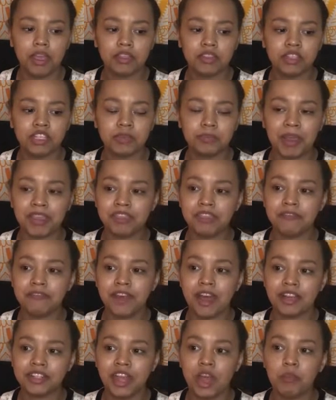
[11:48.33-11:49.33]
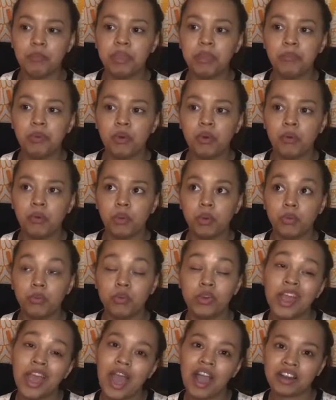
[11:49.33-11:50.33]
despite the fact how people would
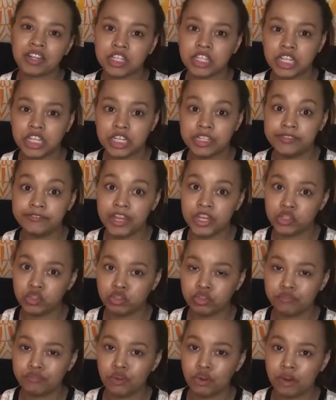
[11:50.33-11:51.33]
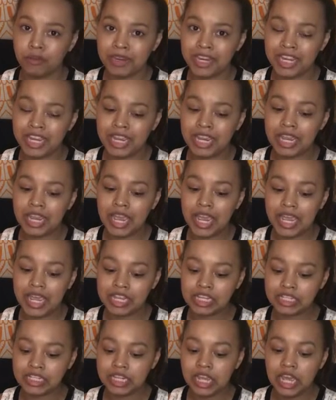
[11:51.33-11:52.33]
react to his facial deformity,
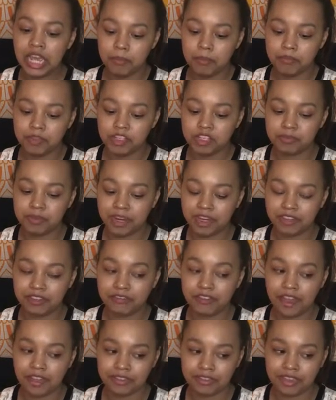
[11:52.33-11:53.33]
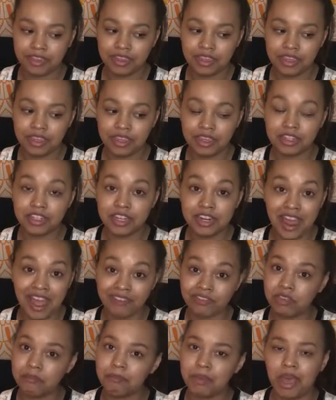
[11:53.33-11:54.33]
and despite the fact that he didn't
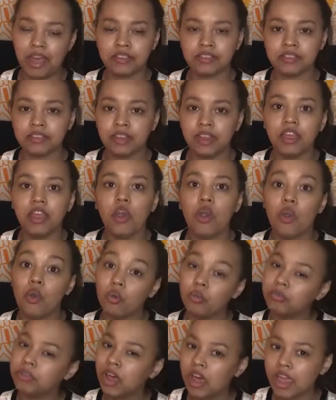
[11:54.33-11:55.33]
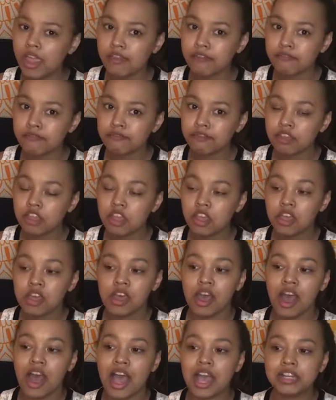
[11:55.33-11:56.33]
have the best, like, home life,
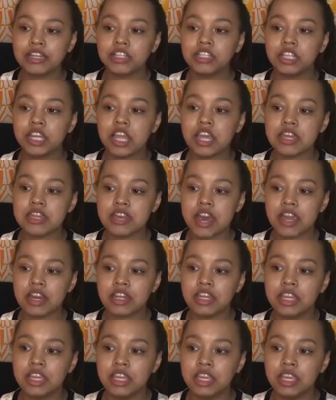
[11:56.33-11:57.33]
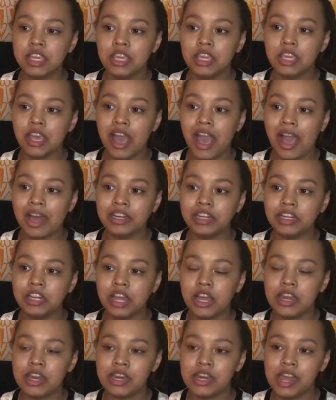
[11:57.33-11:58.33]
I just think that he added
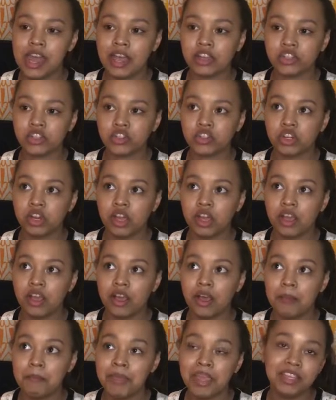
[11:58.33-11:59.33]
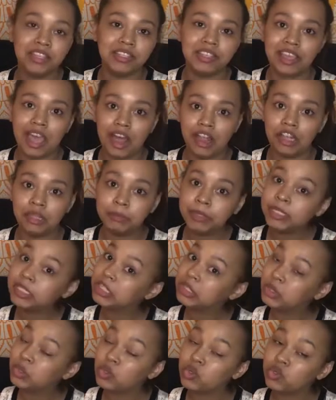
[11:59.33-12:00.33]
an extra amazing element
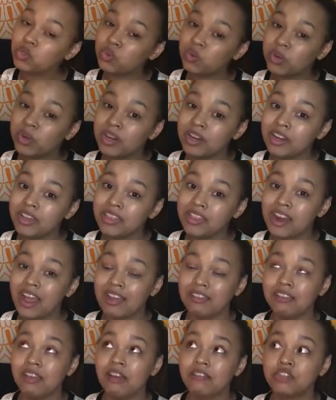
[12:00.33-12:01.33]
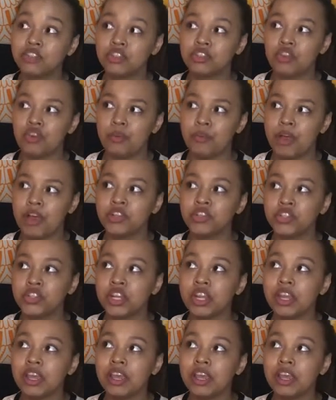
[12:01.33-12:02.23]
to the story that I love so much.